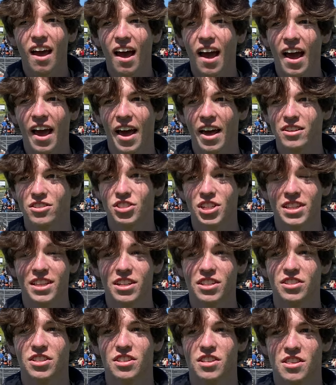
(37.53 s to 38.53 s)
and seeing
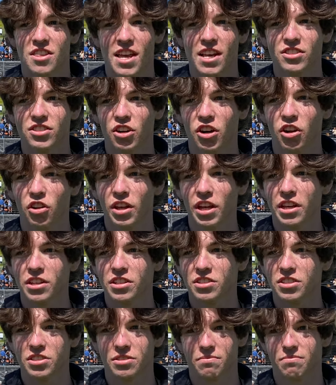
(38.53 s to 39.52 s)
this early
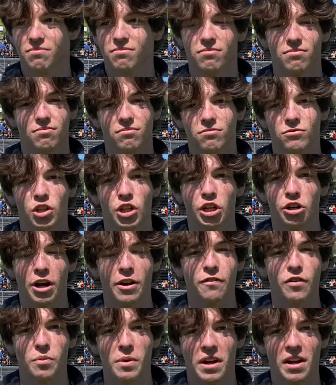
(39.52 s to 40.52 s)
is really
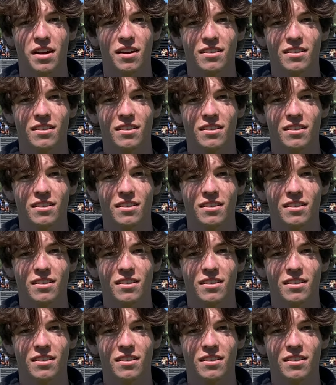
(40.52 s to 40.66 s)
great for me.